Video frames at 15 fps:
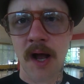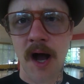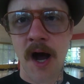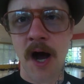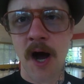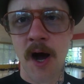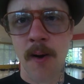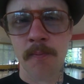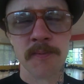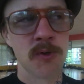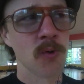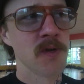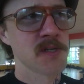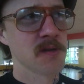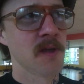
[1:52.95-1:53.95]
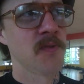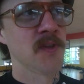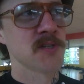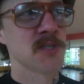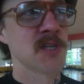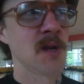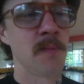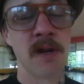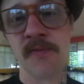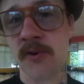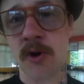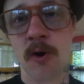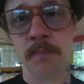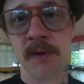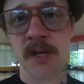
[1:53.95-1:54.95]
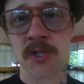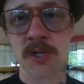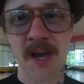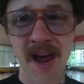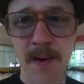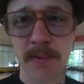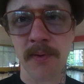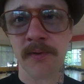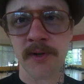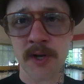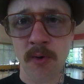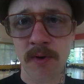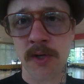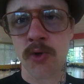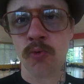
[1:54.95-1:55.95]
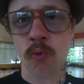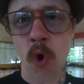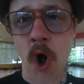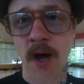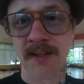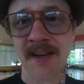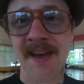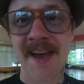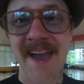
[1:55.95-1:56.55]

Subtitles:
doing something like this is going to be difficult because you got to be able to know what you want.